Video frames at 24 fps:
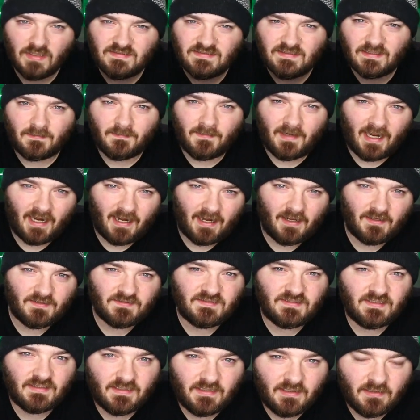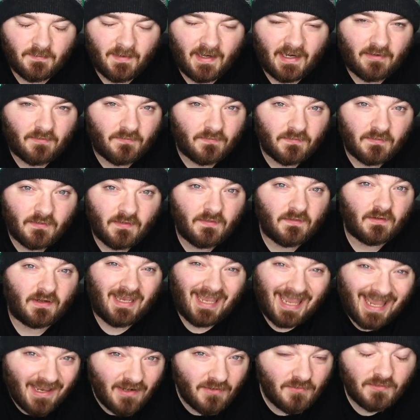up, Night Owl? Still here back with another
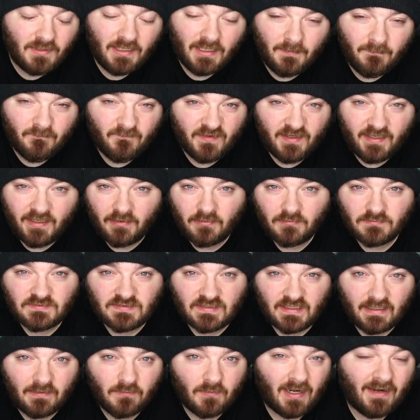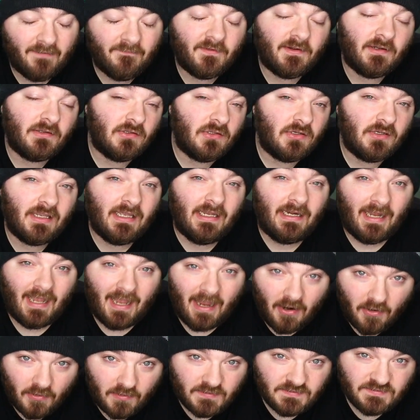Candlekeep video, and today we're having a look at
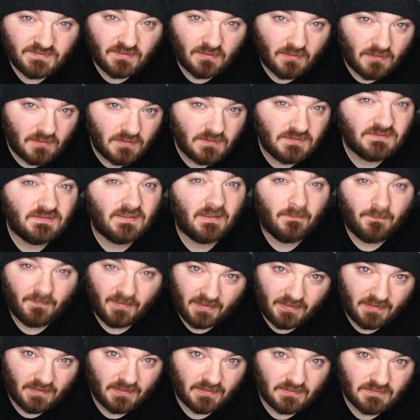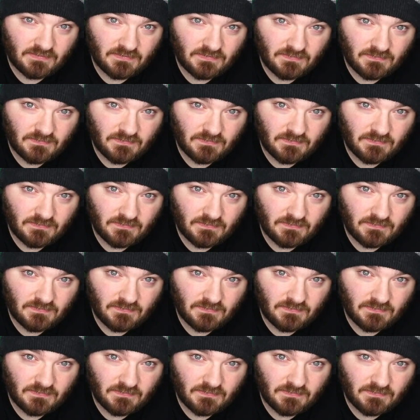Alkazaar's Appendix.